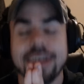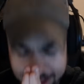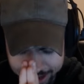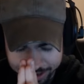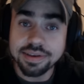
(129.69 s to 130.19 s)

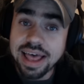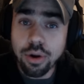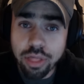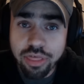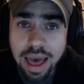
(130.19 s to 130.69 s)
Ah, not
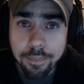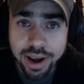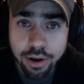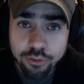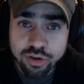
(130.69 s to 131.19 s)
only that, but
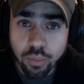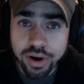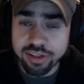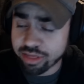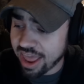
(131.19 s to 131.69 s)
I also
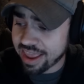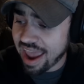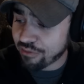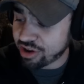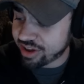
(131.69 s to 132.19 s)
want to thank
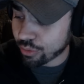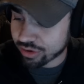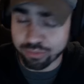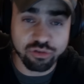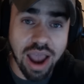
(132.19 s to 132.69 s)
every single
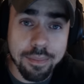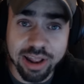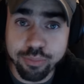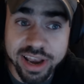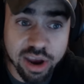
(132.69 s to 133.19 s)
subscriber
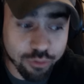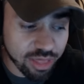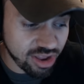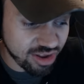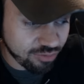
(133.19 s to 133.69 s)
that's been here,
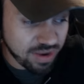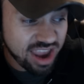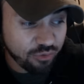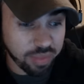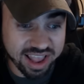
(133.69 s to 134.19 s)
whether you just been
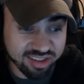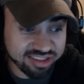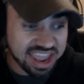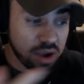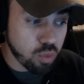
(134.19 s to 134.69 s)
here from like
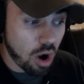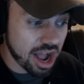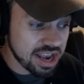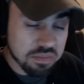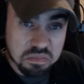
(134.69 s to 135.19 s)
day
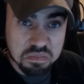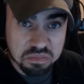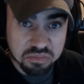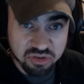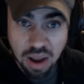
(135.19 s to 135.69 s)
one,
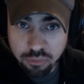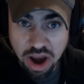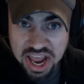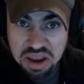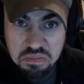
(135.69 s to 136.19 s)
John
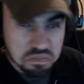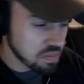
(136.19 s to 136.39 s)
Brady,